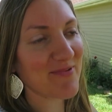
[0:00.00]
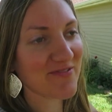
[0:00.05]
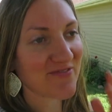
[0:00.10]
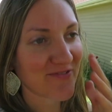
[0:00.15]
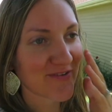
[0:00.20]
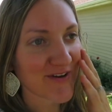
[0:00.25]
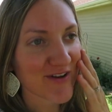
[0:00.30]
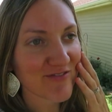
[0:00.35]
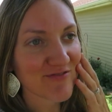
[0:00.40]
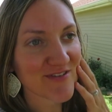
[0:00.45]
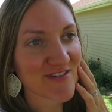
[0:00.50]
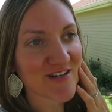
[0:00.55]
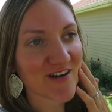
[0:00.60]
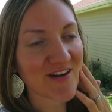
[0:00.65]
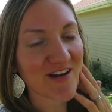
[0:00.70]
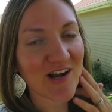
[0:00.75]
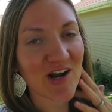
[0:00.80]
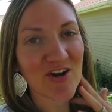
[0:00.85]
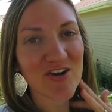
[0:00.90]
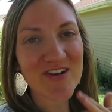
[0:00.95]
before you
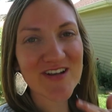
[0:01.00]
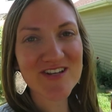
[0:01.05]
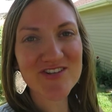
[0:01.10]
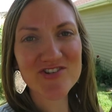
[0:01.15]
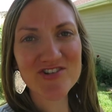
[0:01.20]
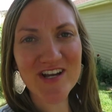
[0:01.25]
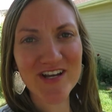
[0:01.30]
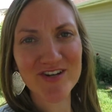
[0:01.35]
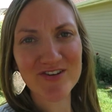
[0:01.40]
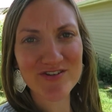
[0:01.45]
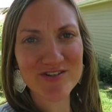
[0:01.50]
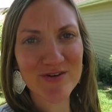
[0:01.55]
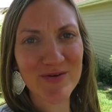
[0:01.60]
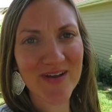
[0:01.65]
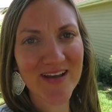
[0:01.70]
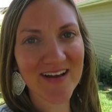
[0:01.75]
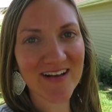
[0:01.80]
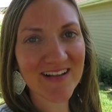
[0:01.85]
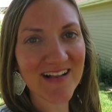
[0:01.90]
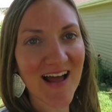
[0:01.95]
start a garden is check your
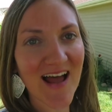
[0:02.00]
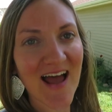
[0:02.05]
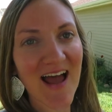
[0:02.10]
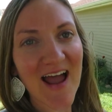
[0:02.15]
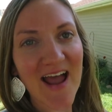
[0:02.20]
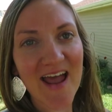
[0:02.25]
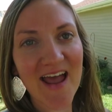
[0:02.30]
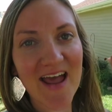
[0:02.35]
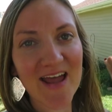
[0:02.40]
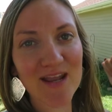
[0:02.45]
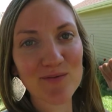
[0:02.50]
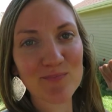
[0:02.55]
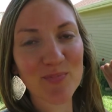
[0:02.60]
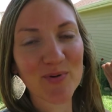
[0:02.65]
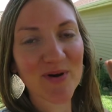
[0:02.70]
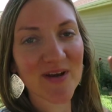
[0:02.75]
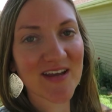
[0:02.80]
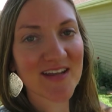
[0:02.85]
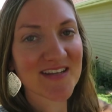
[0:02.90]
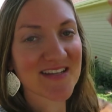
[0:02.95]
soil and
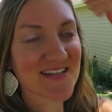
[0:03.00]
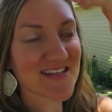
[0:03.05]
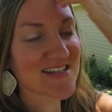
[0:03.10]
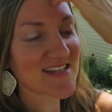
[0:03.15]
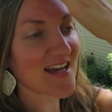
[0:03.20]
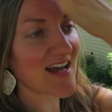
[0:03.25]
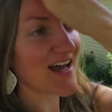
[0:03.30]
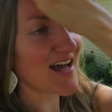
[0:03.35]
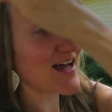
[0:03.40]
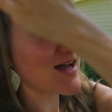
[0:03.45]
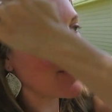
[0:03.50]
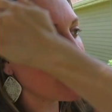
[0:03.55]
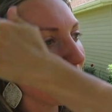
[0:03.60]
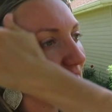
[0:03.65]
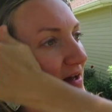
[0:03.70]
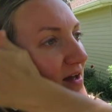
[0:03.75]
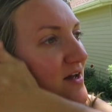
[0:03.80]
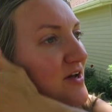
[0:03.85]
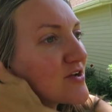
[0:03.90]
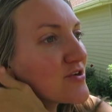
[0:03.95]
put
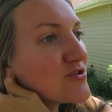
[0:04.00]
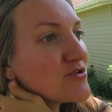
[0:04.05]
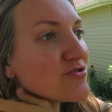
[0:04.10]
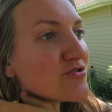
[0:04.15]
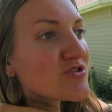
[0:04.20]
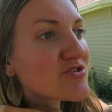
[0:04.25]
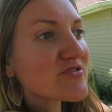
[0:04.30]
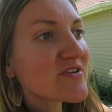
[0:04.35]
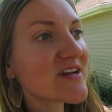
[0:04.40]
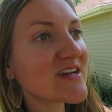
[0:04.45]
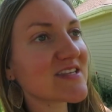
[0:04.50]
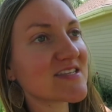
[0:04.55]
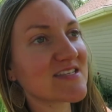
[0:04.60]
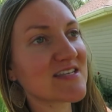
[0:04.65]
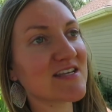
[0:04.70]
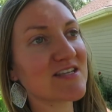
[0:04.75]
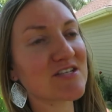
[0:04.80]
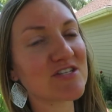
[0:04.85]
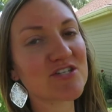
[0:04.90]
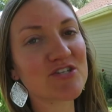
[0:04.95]
some nutrients
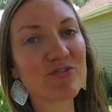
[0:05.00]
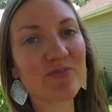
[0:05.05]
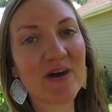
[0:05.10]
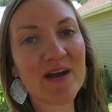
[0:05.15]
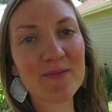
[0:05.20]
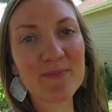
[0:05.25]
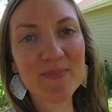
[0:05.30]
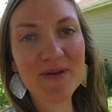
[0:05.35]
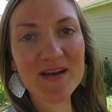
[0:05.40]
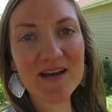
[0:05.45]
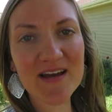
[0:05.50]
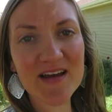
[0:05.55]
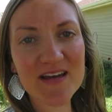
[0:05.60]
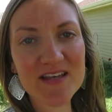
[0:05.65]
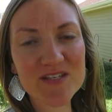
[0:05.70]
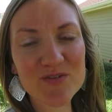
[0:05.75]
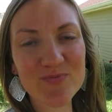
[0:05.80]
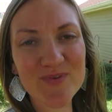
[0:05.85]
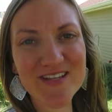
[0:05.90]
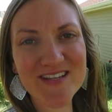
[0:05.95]
into it
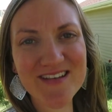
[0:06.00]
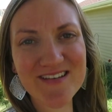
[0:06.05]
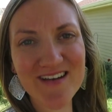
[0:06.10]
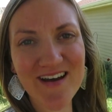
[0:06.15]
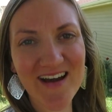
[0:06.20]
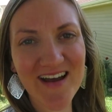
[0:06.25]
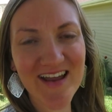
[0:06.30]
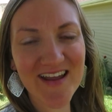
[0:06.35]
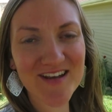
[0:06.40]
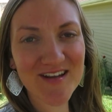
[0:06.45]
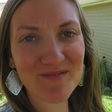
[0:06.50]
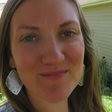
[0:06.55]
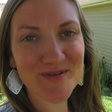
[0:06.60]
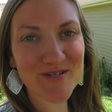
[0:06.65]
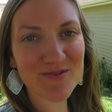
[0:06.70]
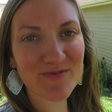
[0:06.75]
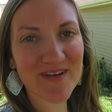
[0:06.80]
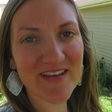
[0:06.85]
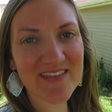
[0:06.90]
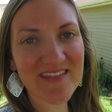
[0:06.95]
because we did not end up
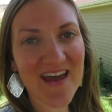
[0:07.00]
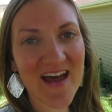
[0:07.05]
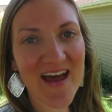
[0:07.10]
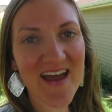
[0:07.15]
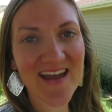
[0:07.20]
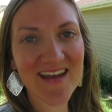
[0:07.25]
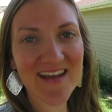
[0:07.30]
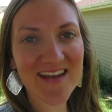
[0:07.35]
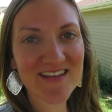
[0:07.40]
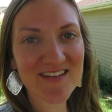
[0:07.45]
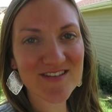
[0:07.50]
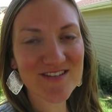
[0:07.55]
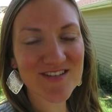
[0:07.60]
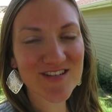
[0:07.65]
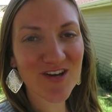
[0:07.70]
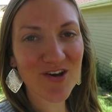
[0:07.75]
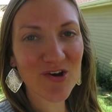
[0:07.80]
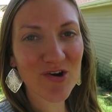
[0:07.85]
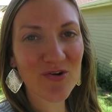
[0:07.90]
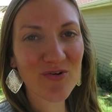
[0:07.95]
doing that and
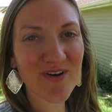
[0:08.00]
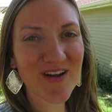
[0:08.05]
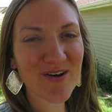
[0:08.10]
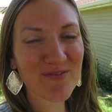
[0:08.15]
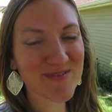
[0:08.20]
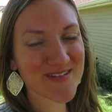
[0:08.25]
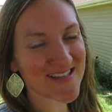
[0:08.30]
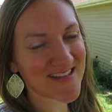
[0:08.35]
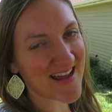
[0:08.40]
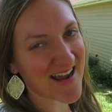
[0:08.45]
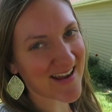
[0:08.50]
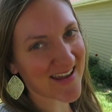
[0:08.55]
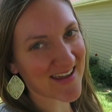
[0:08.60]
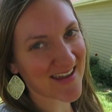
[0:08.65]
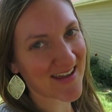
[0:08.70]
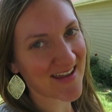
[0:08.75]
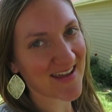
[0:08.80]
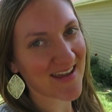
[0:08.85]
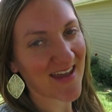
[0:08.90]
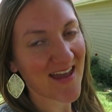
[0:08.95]
so it was
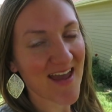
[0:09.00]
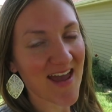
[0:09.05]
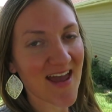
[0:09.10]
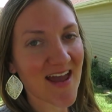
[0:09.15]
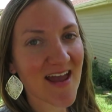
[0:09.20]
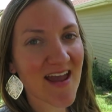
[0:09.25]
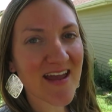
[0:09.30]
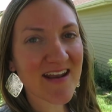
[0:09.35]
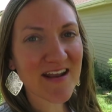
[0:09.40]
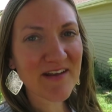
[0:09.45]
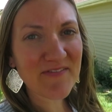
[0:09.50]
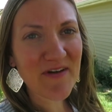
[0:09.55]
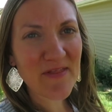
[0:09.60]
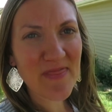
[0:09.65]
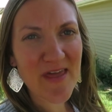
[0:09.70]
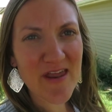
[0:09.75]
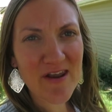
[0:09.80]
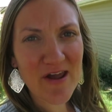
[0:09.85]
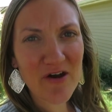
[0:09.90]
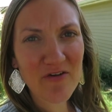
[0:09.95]
lacking. And I
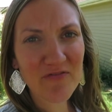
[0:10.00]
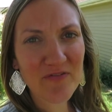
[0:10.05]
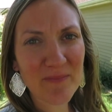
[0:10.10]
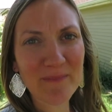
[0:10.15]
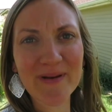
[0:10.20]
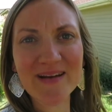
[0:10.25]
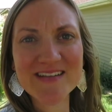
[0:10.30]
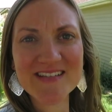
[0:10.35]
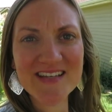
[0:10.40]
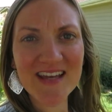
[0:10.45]
found that out from my